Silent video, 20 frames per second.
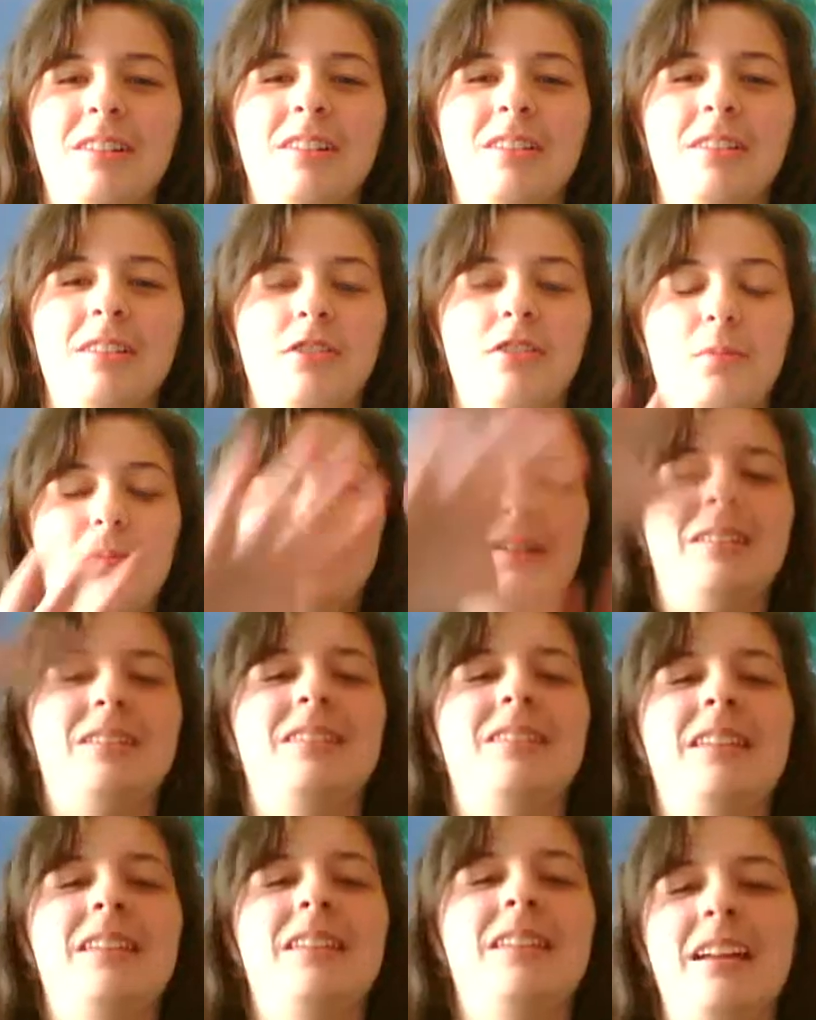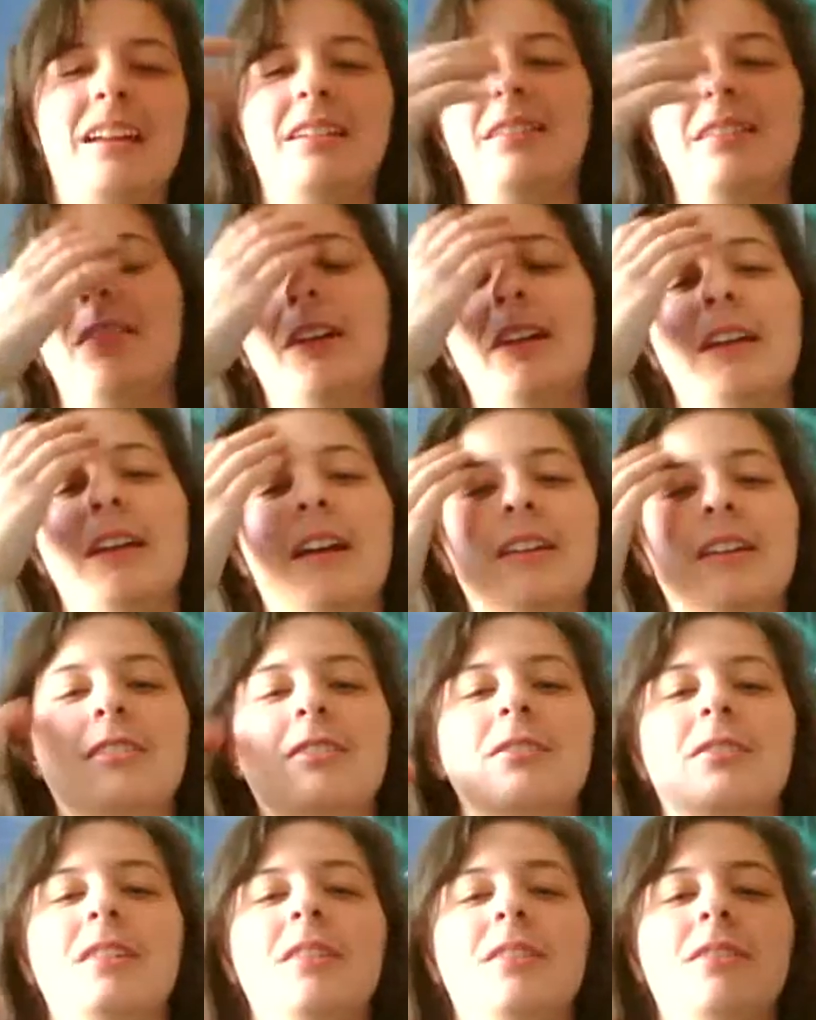There's a big stand right
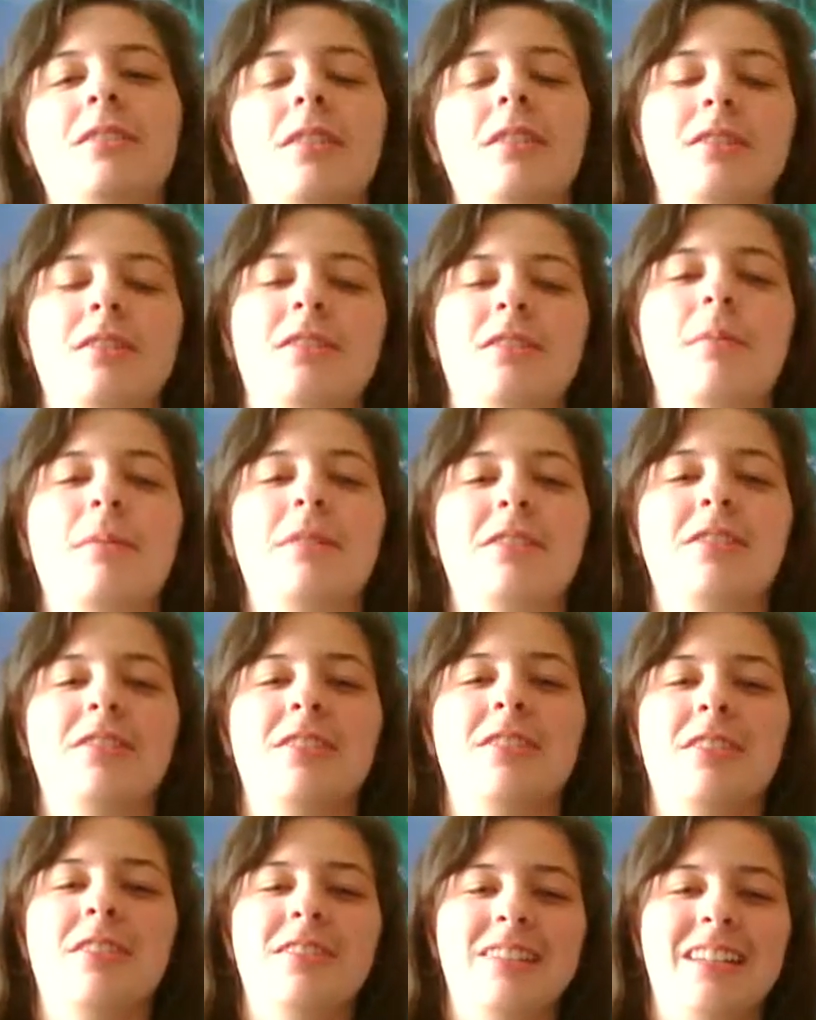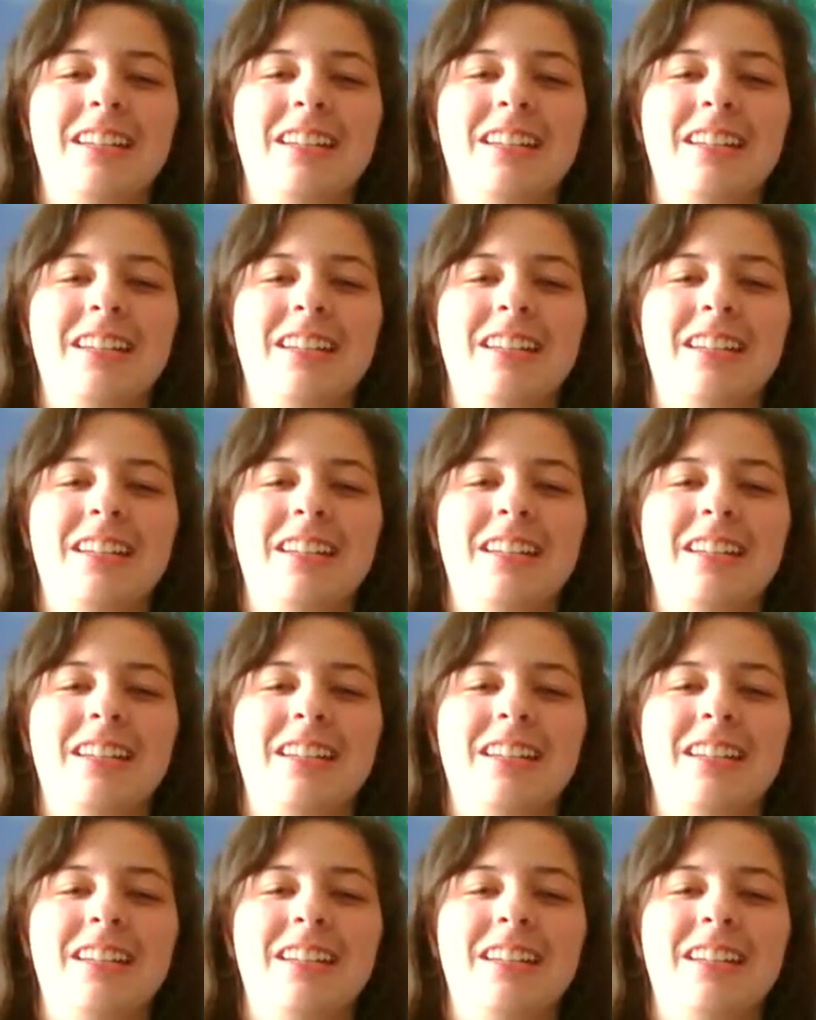next to it, so I just got my shirt